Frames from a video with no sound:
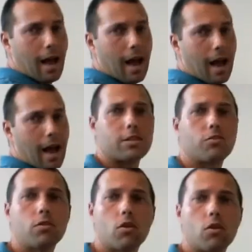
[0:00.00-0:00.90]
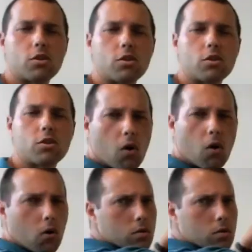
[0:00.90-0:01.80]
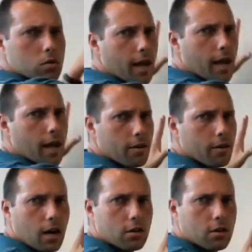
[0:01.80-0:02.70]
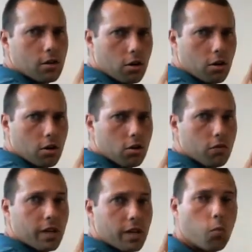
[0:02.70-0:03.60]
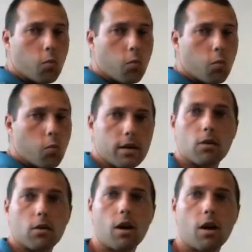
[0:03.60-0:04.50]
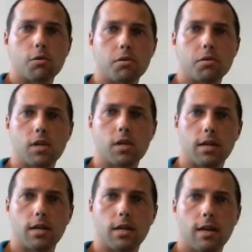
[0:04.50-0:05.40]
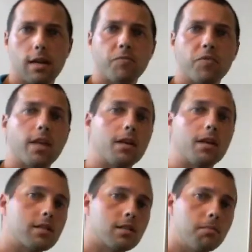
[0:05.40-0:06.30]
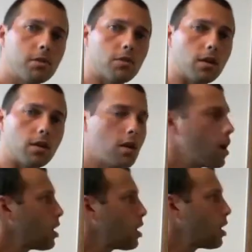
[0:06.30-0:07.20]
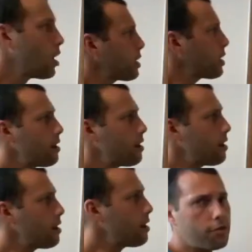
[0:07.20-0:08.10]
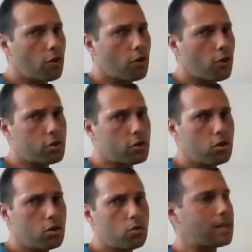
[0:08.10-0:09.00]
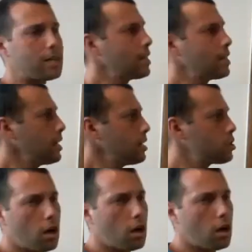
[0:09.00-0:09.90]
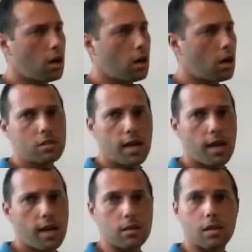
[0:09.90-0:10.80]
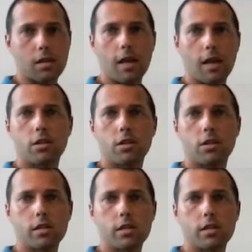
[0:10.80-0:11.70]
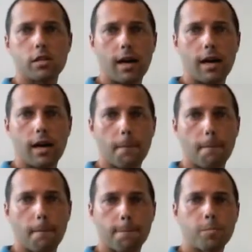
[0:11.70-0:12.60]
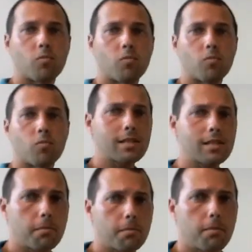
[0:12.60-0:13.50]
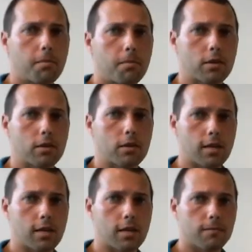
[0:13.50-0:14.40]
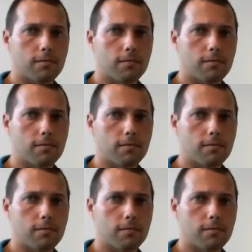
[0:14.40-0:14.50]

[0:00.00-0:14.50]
and you know that the total area under the curve is 1, or 100%, then by symmetry, you have to have alpha over 2 in each of the tails, the left and the right side. And that's going to be important detail,